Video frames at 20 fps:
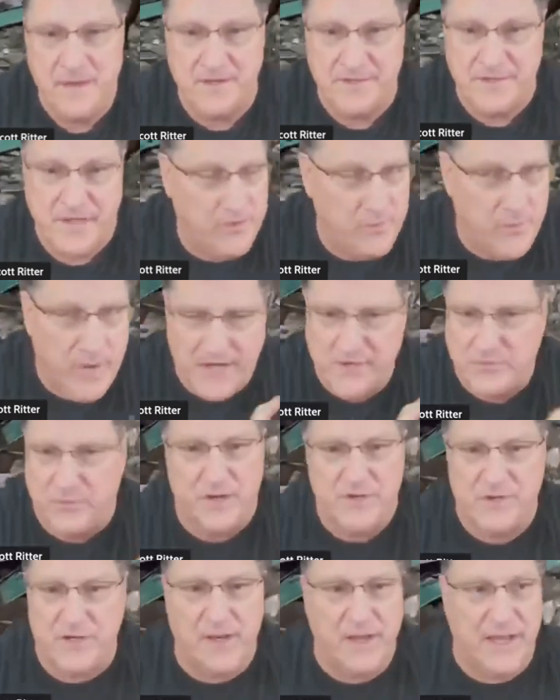because otherwise
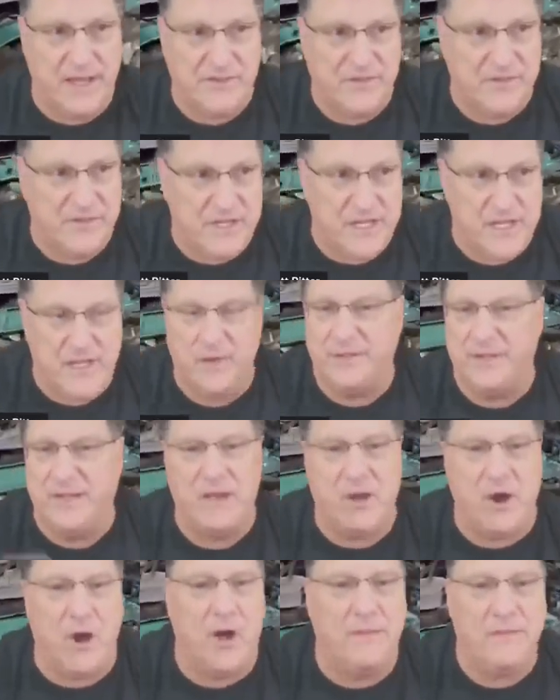Russia has
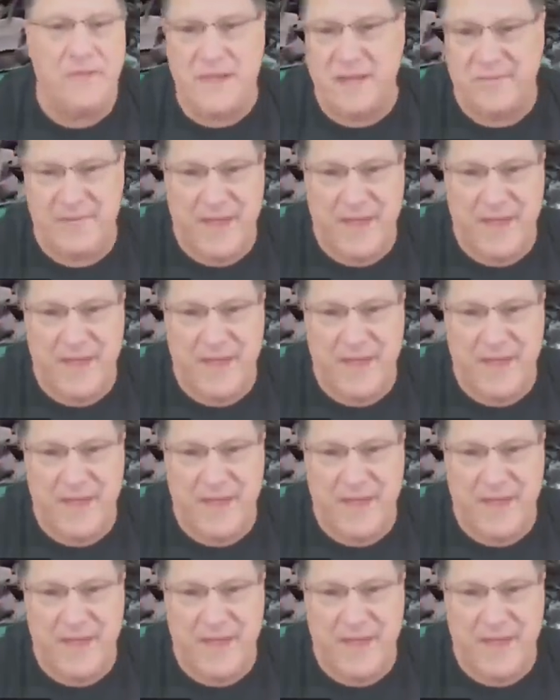yielded all the